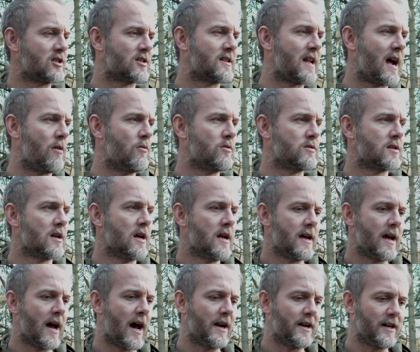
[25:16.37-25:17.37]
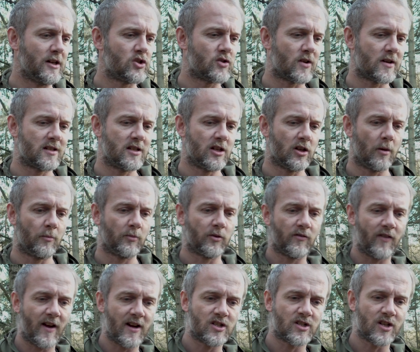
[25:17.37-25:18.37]
So that was an interesting
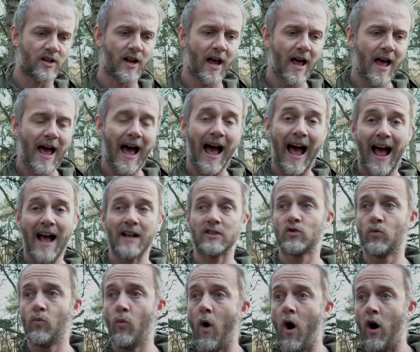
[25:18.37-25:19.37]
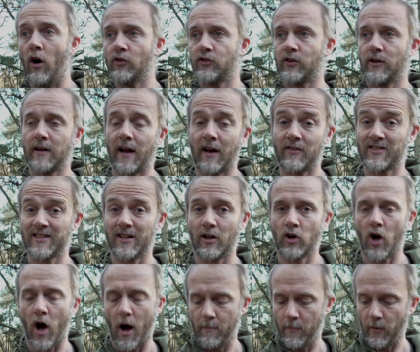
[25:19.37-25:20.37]
observation, as was, I've still
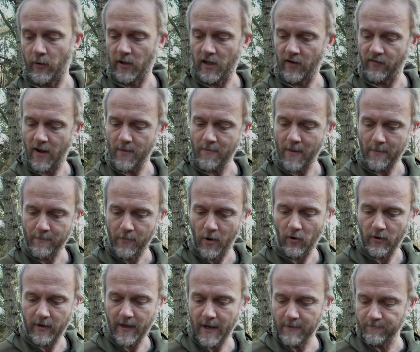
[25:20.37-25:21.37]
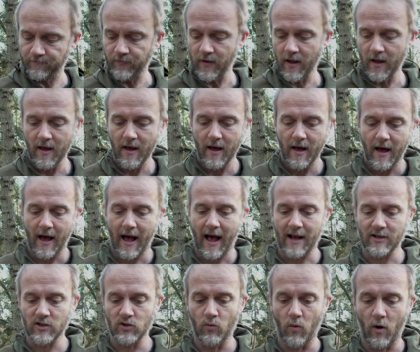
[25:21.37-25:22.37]
got a bundle of it in my pocket,
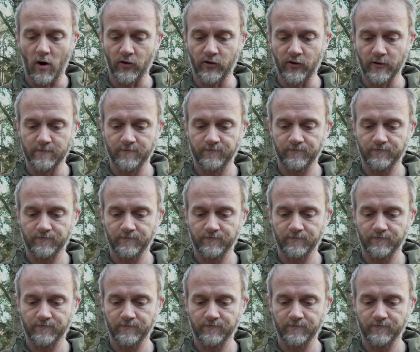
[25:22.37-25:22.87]
as was